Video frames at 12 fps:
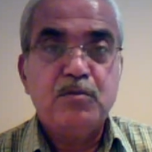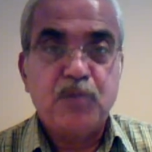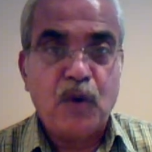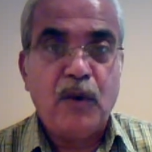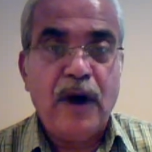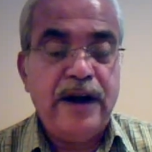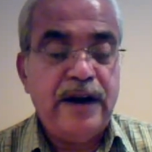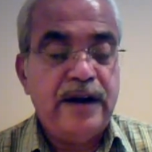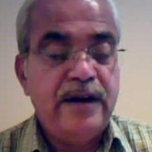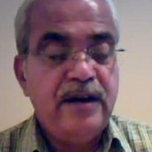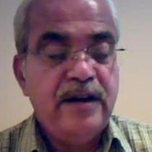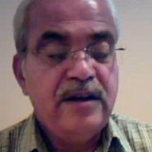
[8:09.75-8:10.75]

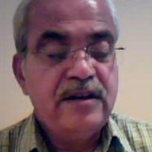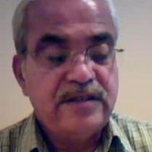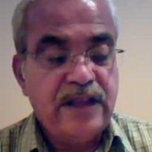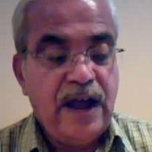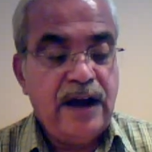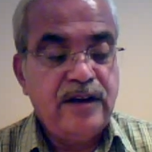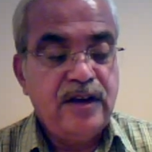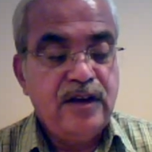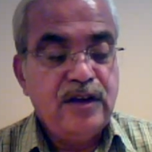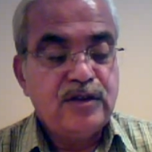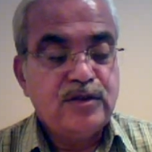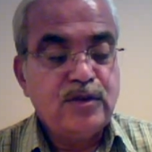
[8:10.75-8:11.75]
provided that
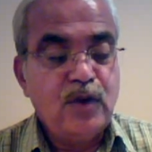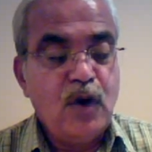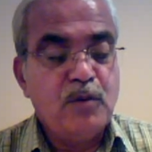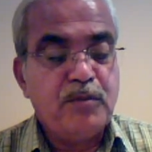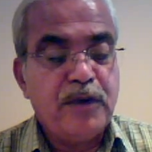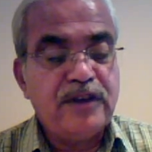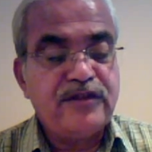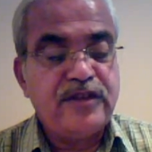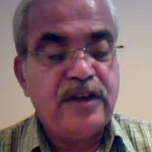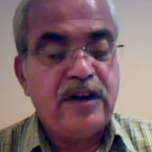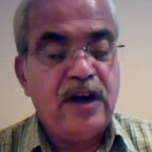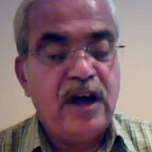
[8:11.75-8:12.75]
no
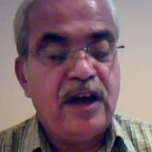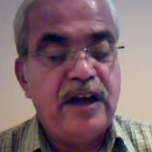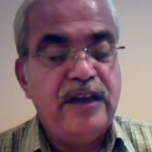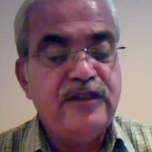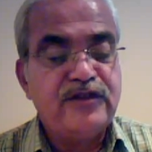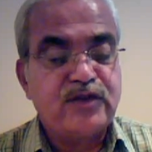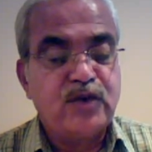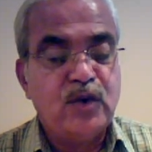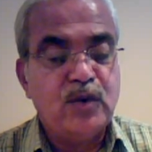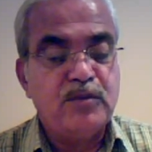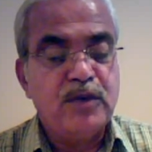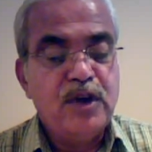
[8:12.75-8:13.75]
person against
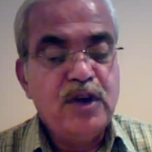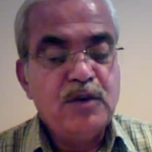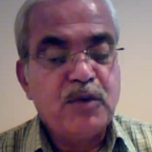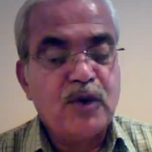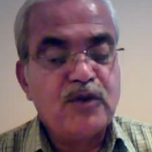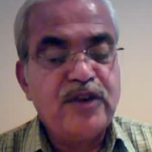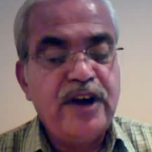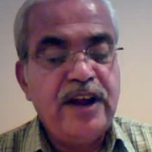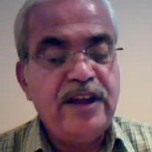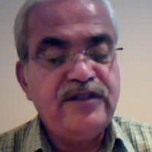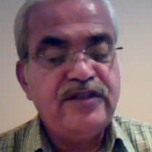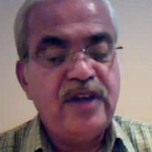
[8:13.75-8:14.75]
whom
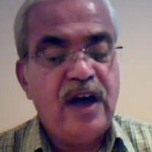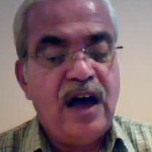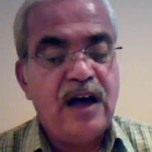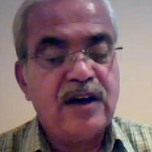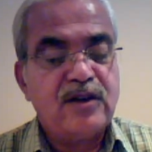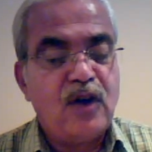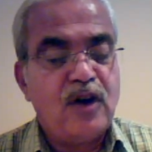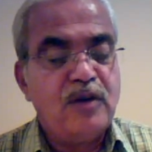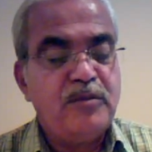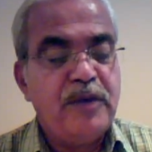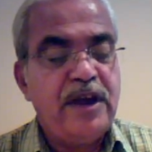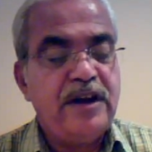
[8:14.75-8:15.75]
proceedings are
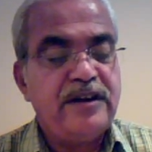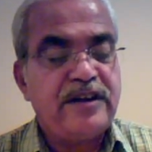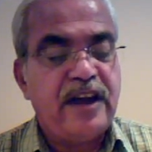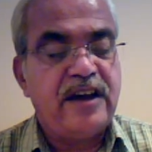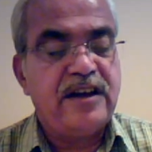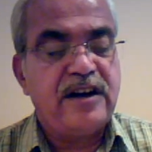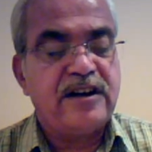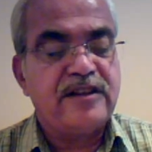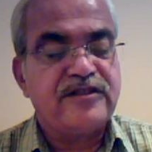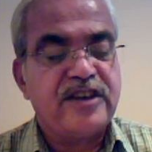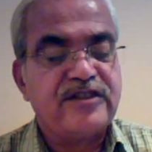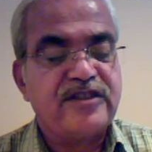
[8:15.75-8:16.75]
not being taken under
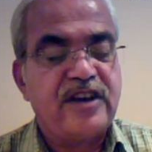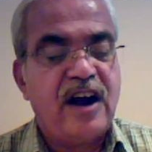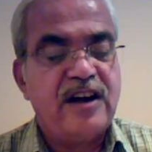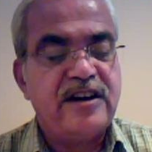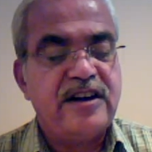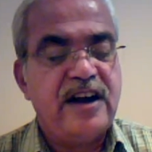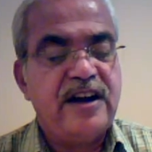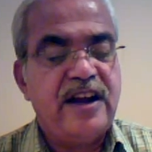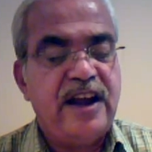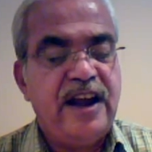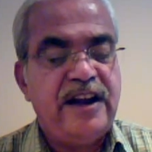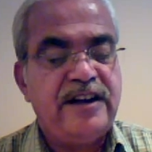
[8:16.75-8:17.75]
section
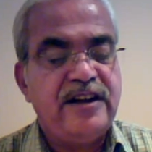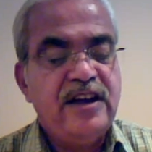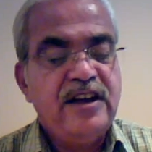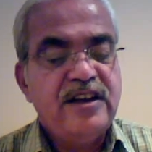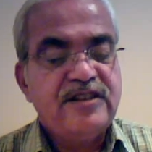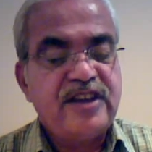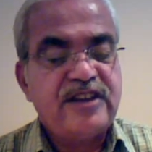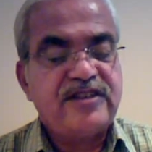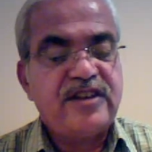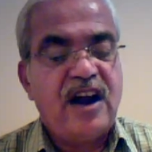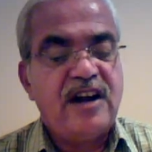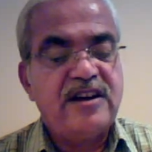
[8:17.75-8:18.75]
108,
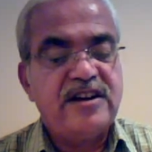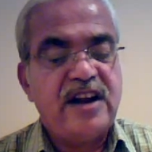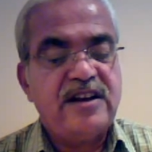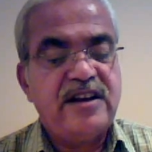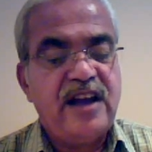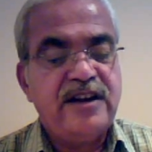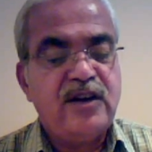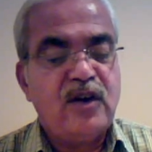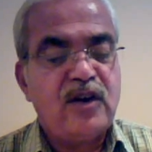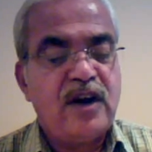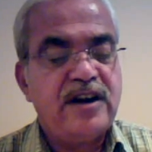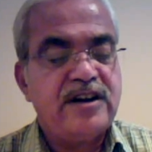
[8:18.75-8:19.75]
section 109
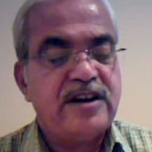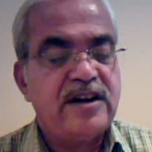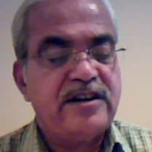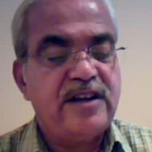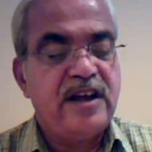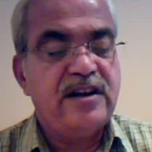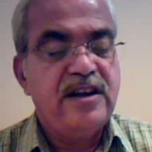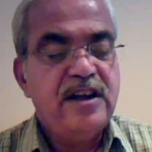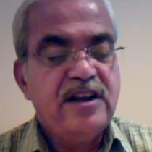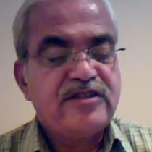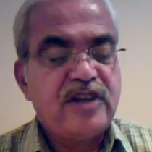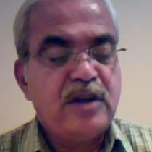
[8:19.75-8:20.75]
or 110
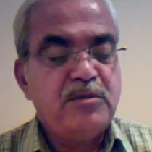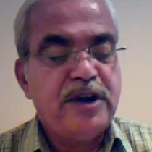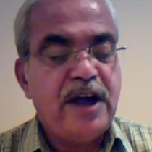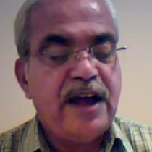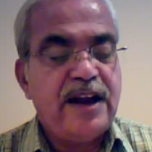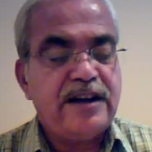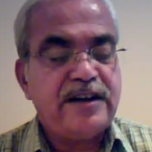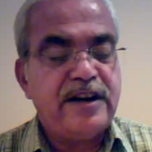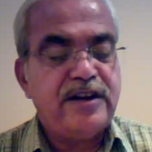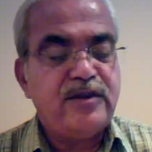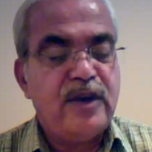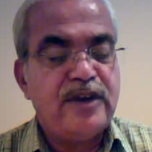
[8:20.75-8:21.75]
shall be
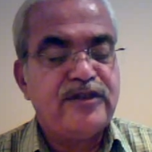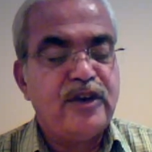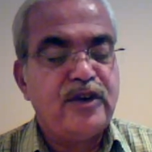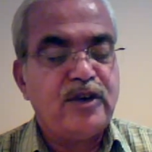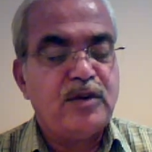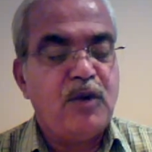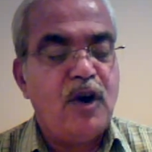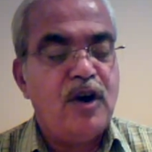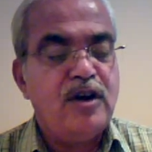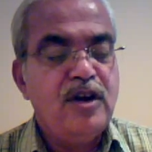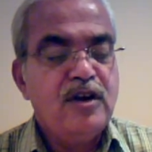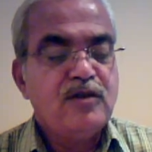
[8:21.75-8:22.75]
directed to execute a
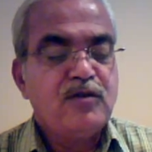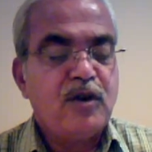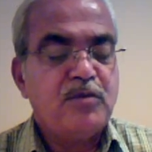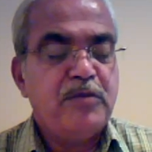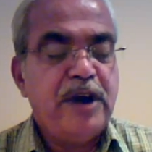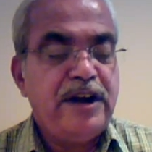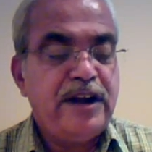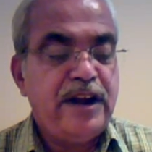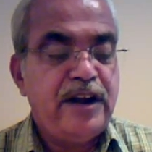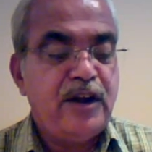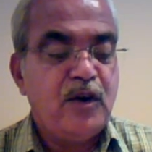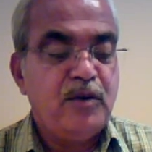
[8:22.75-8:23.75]
bond for
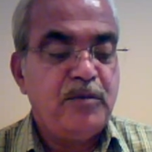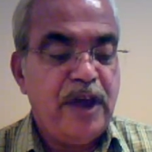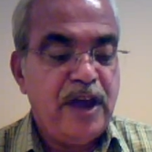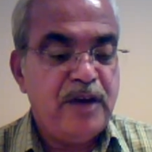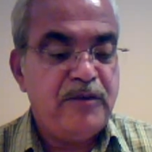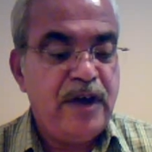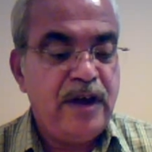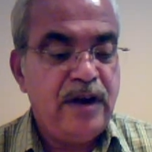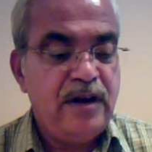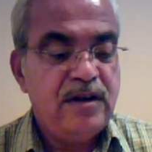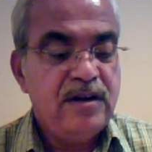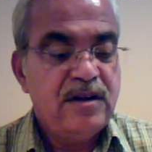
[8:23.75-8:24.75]
maintaining good behavior.